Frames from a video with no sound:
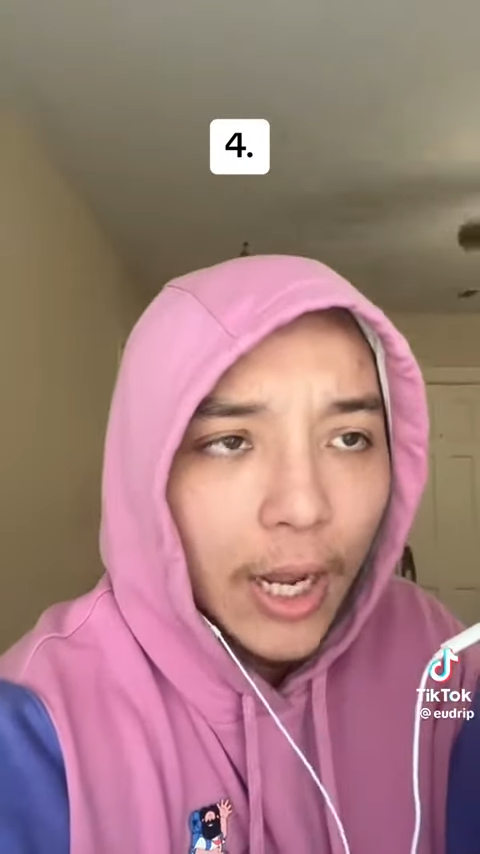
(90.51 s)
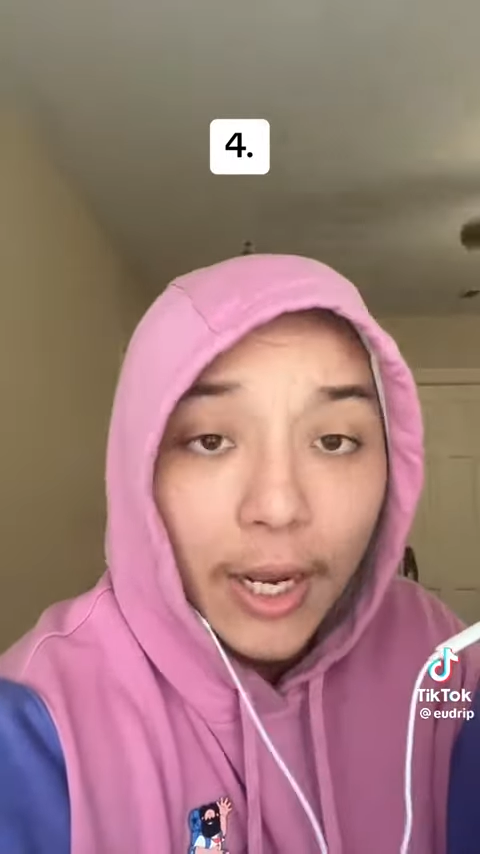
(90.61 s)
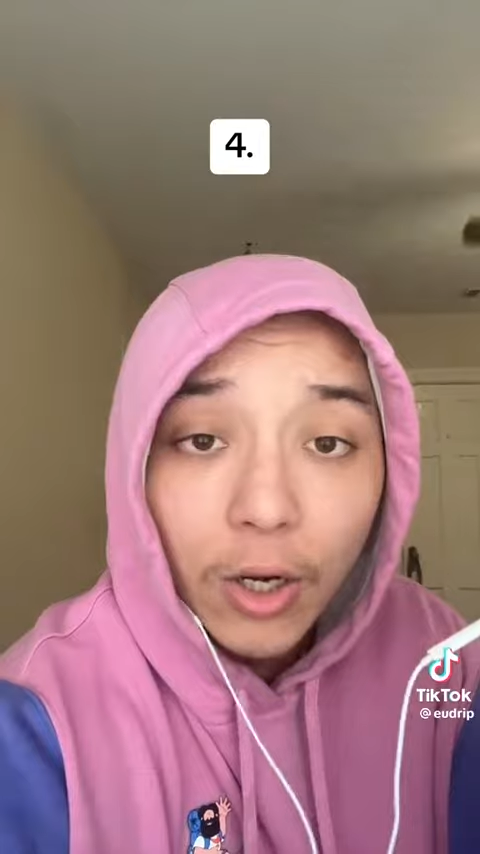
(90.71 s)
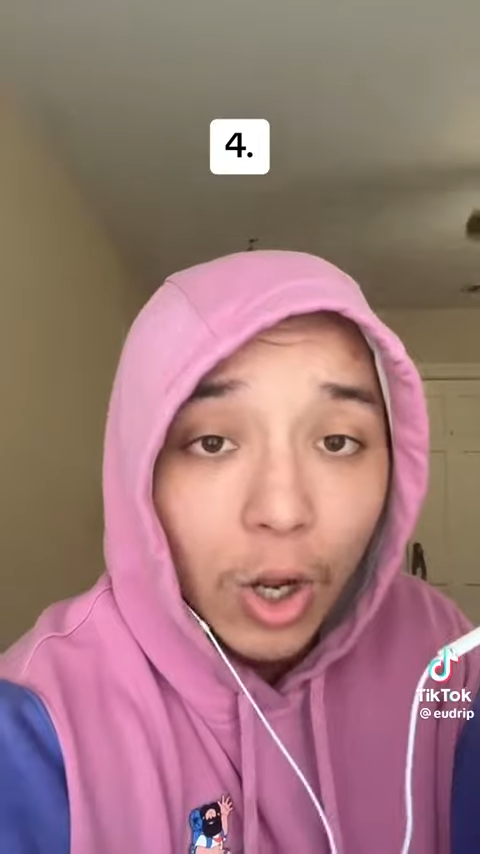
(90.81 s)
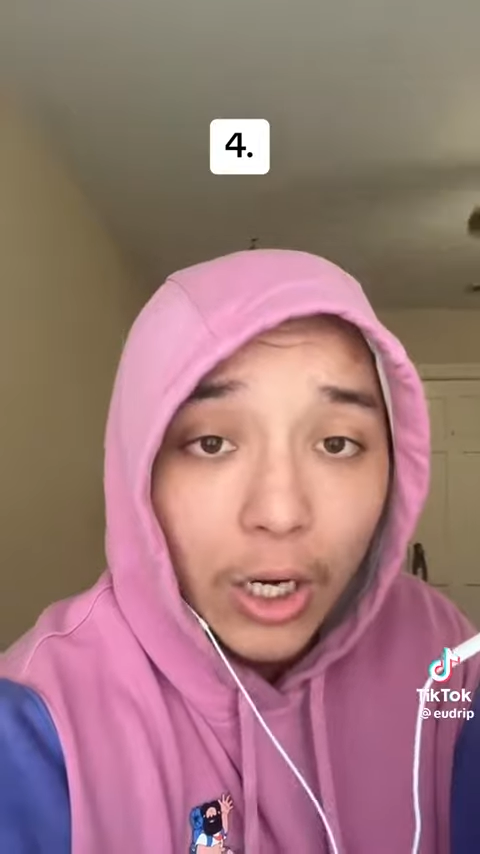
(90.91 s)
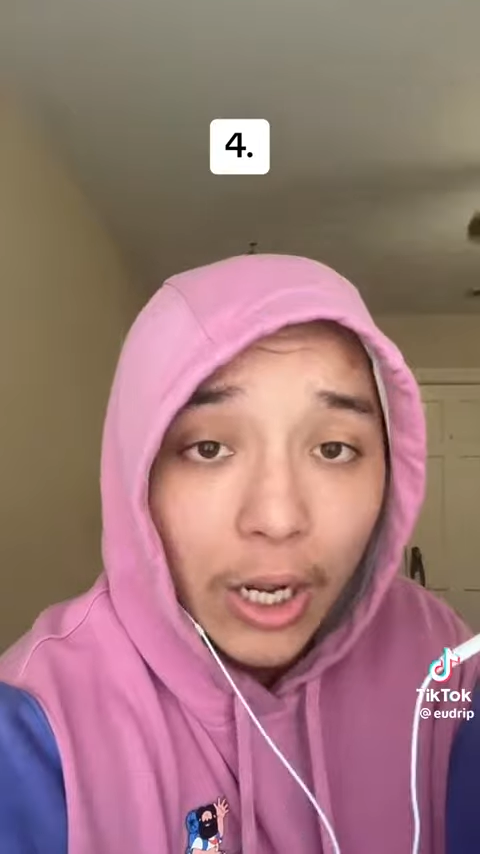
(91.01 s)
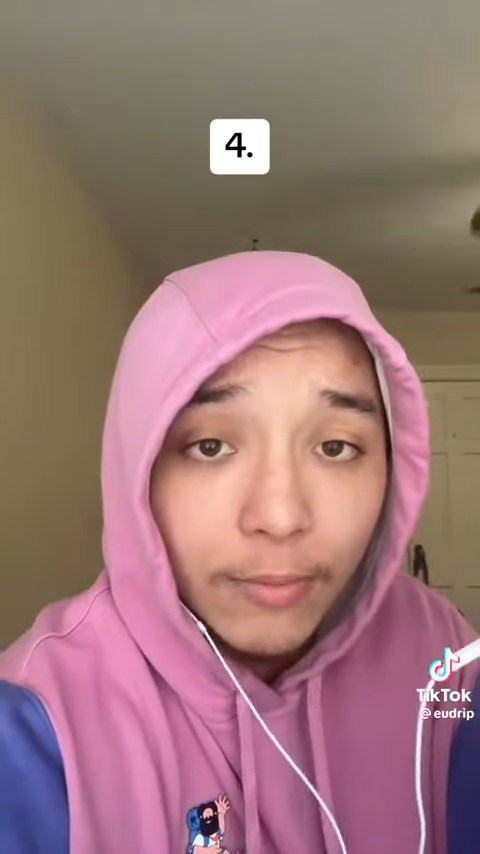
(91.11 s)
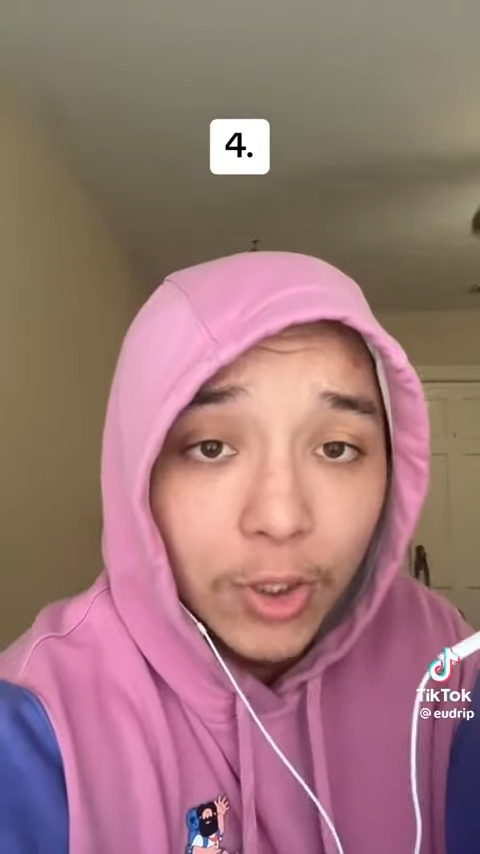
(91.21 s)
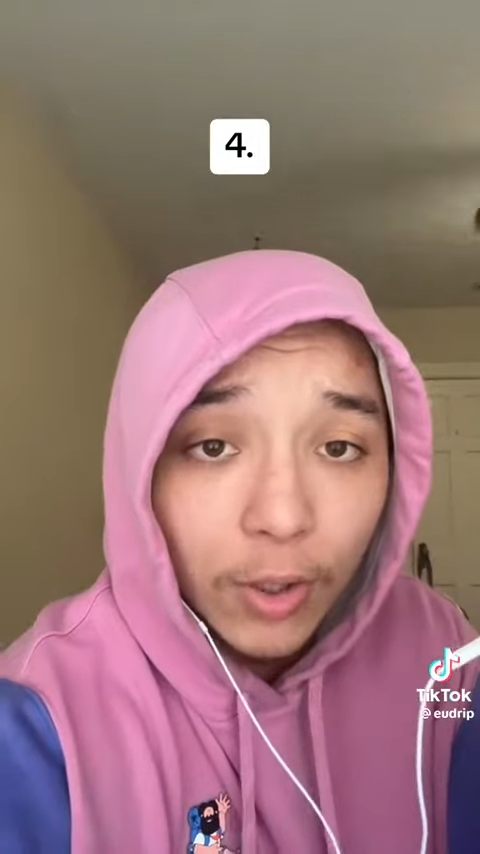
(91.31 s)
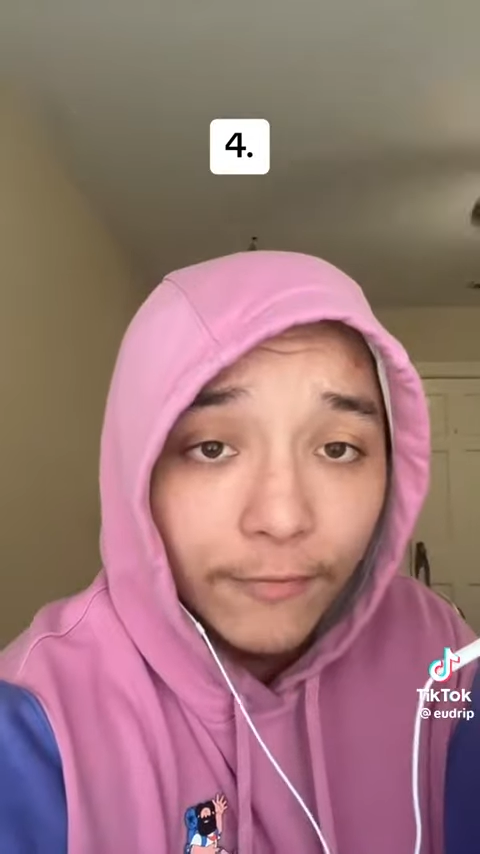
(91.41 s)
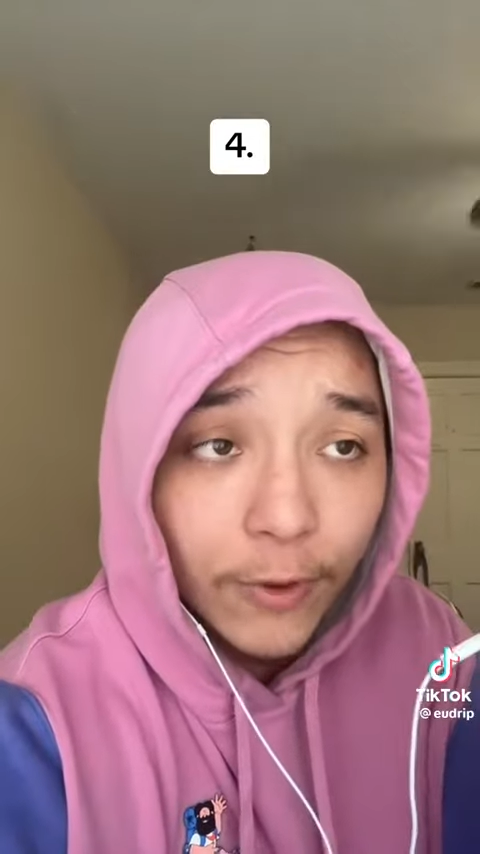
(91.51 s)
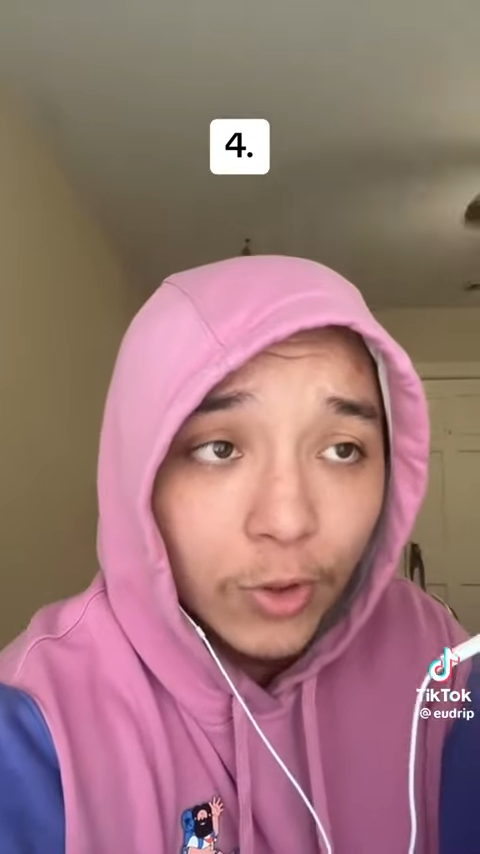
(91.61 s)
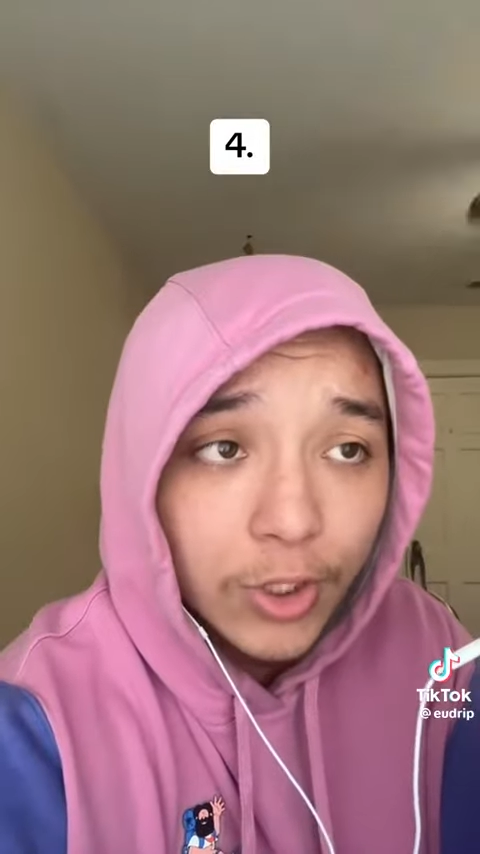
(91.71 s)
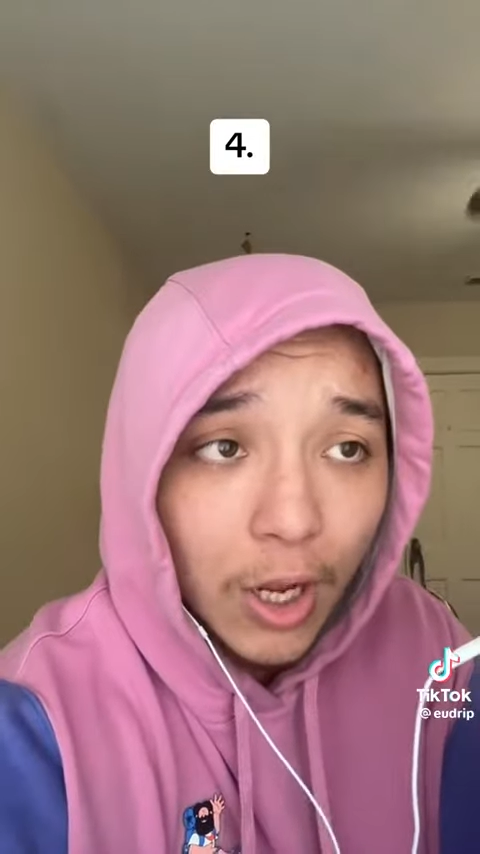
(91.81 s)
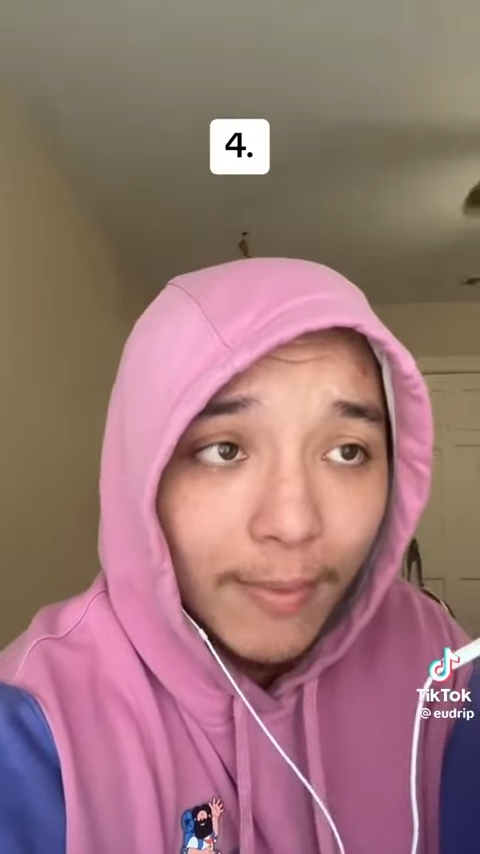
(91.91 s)
and not come to a full
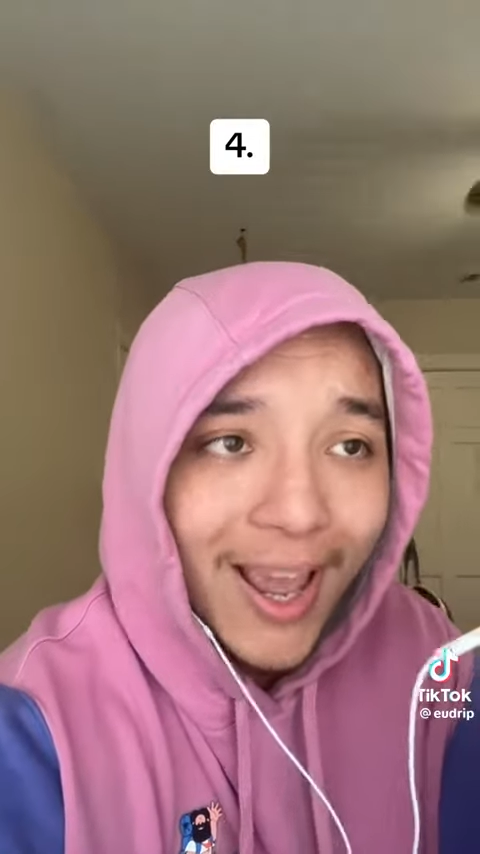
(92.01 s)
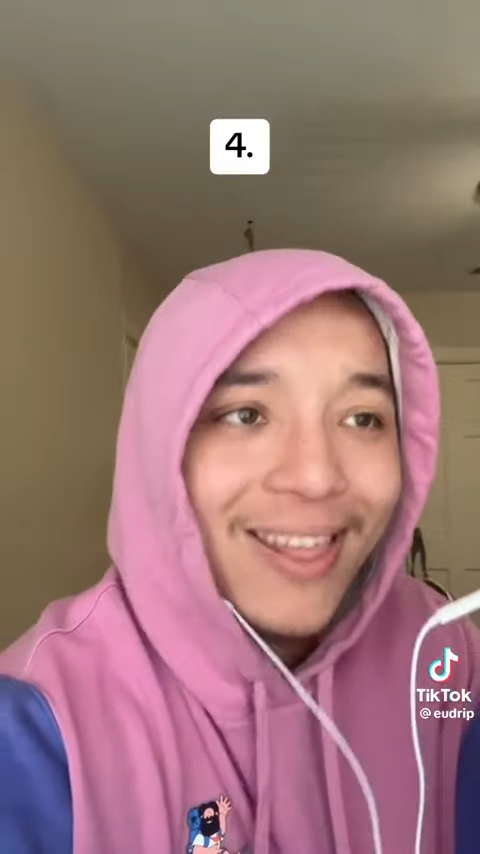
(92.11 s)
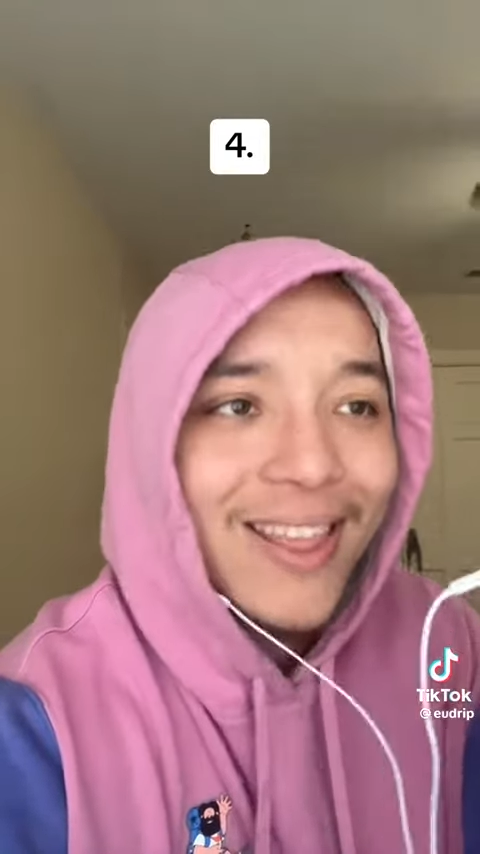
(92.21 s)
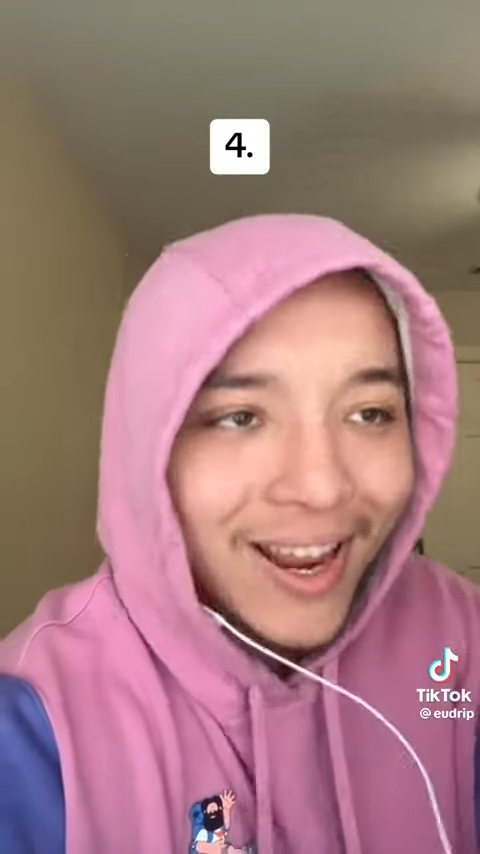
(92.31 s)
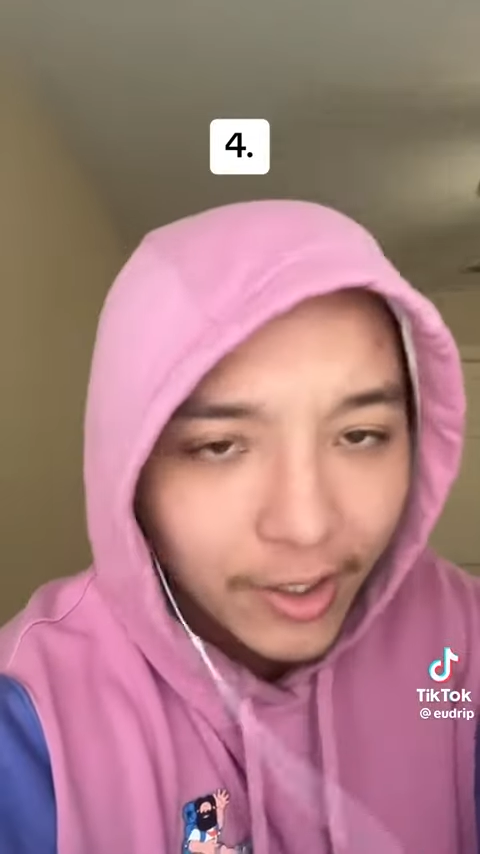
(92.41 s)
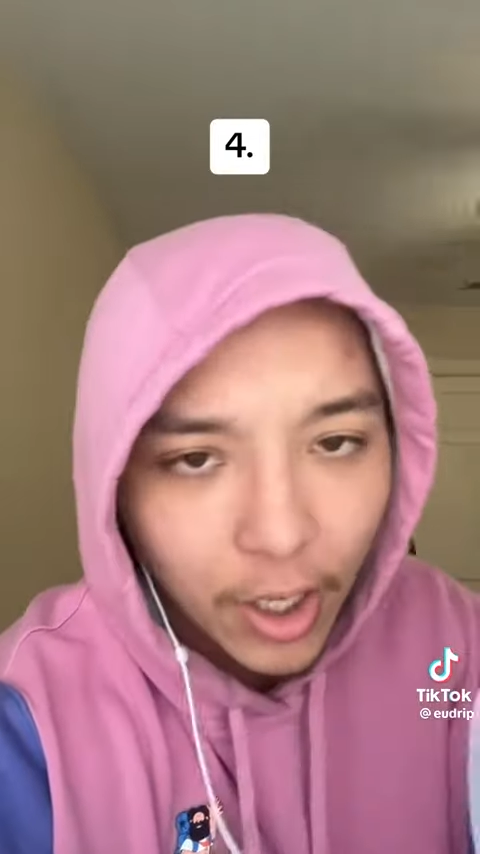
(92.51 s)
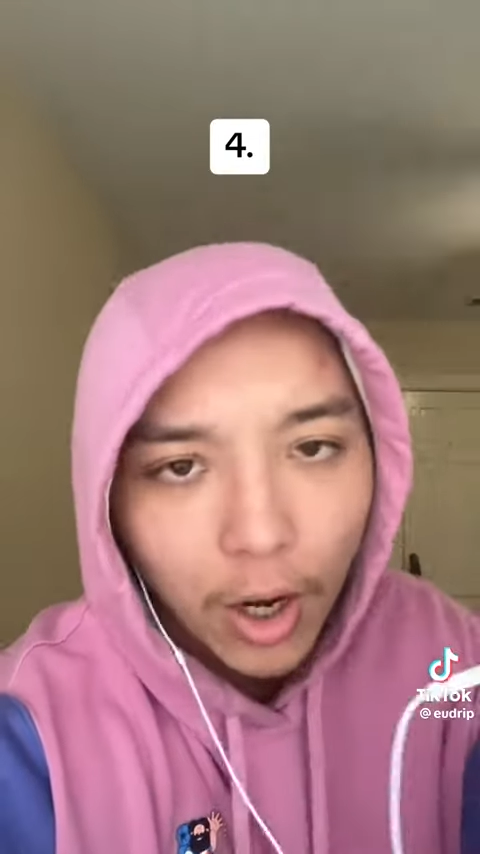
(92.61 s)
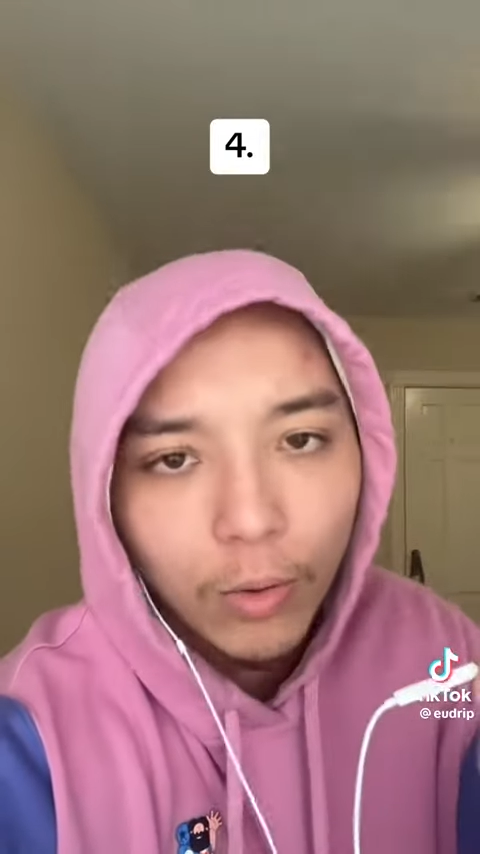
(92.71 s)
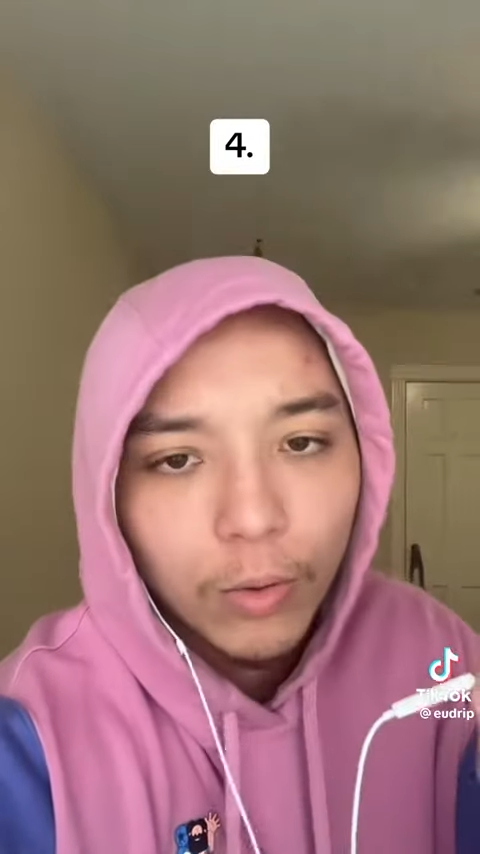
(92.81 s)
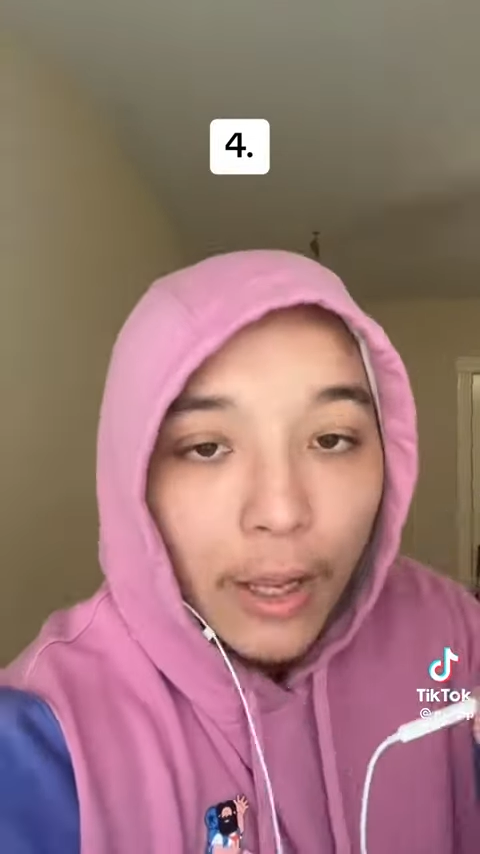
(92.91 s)
stop and then go.